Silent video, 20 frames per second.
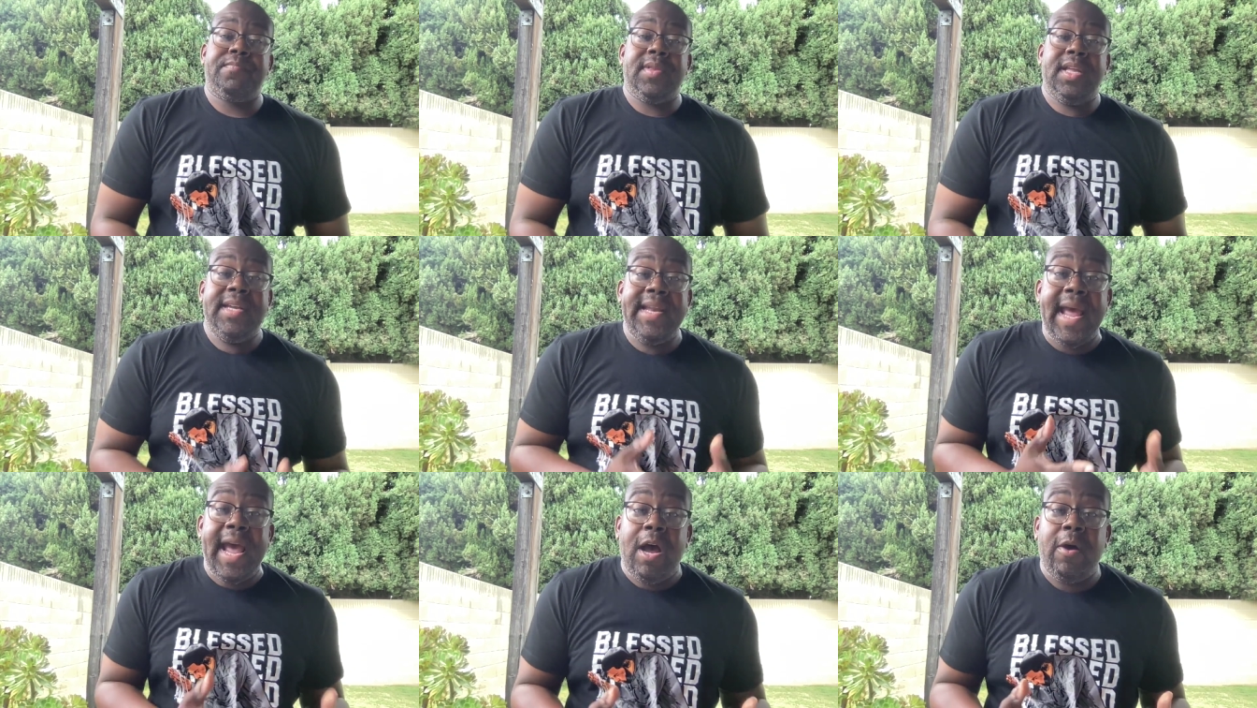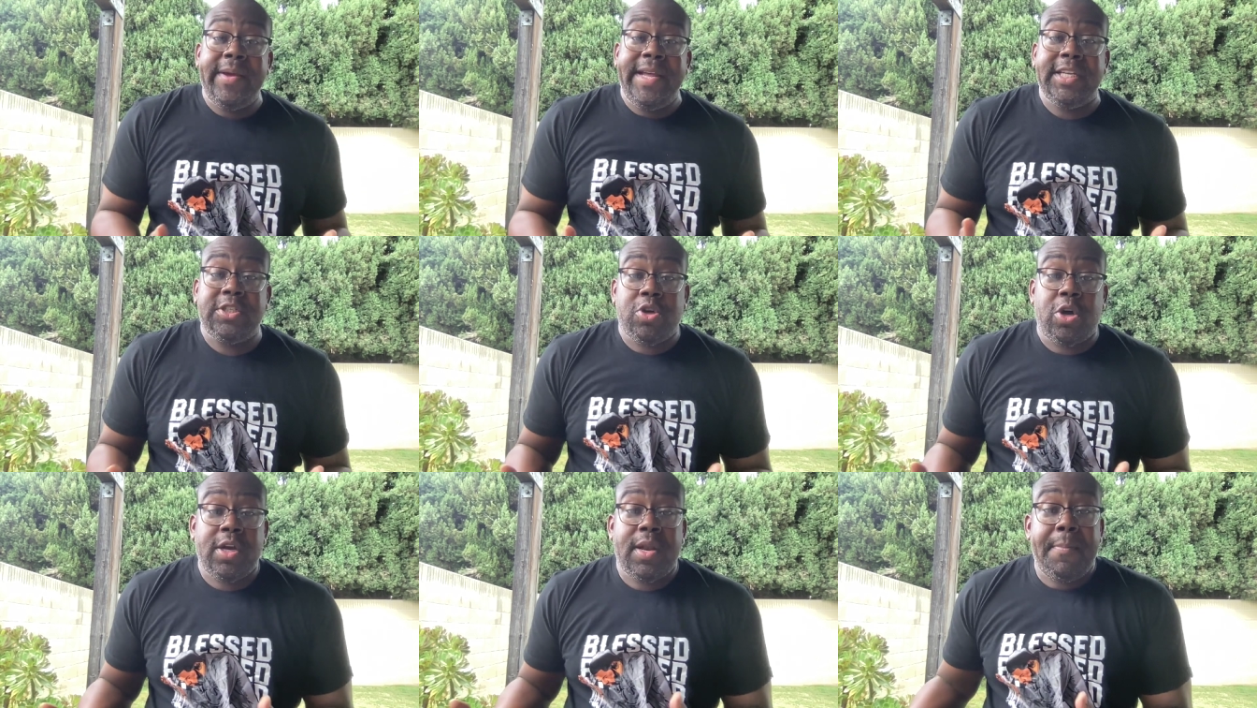now
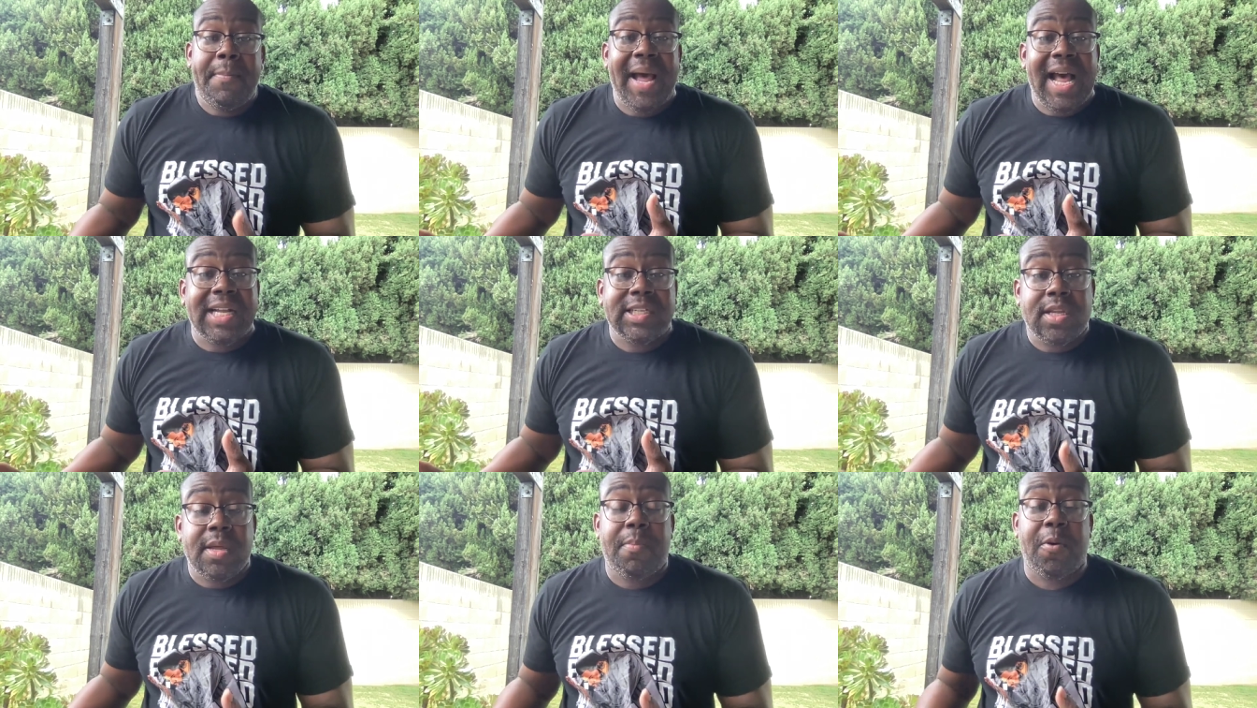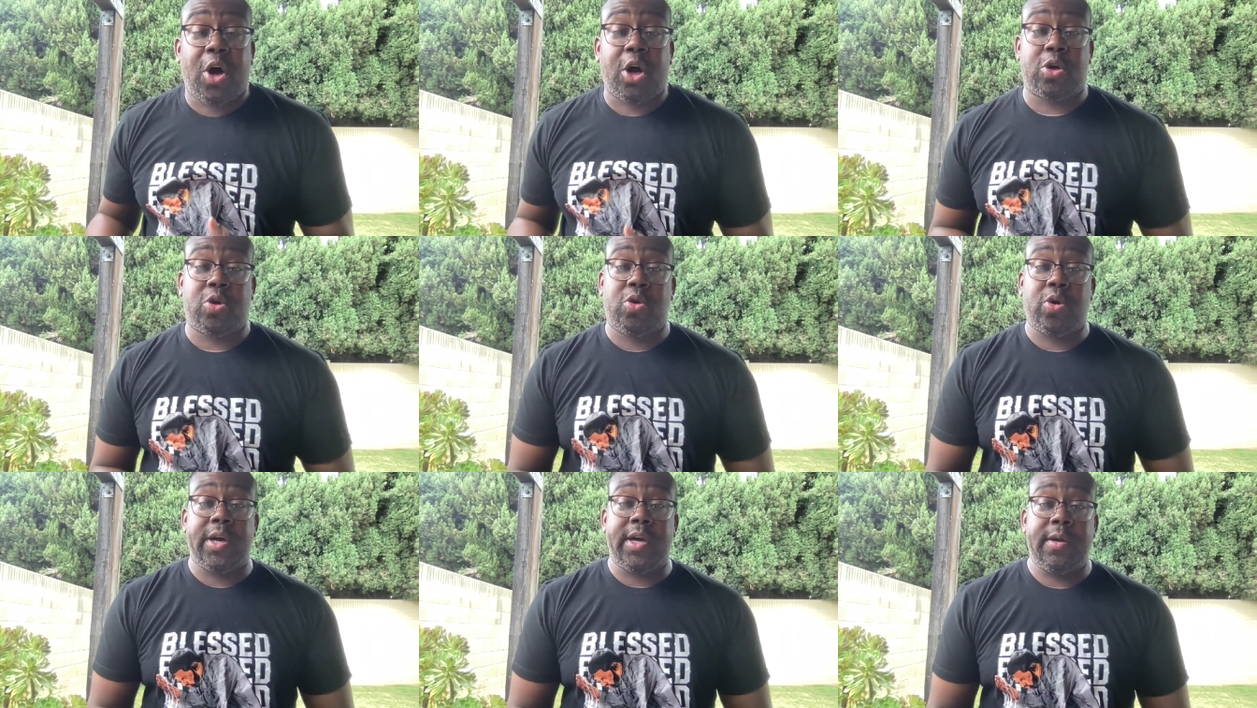he's on the basketball
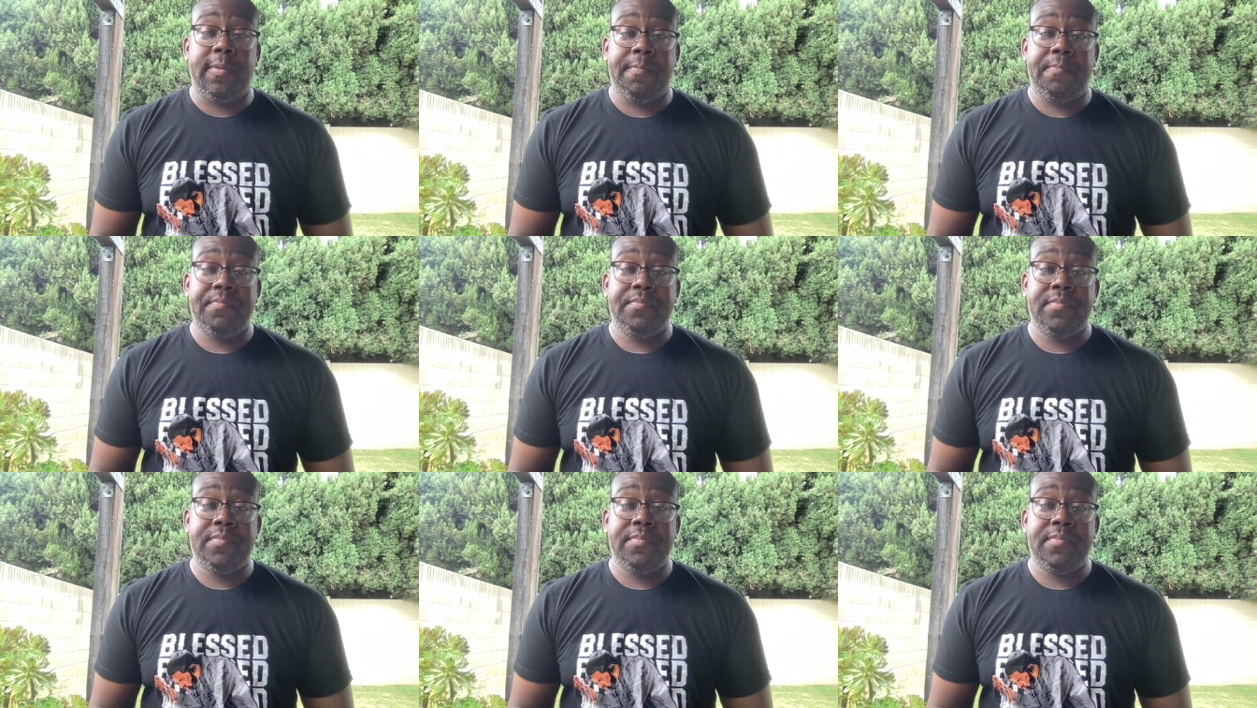court.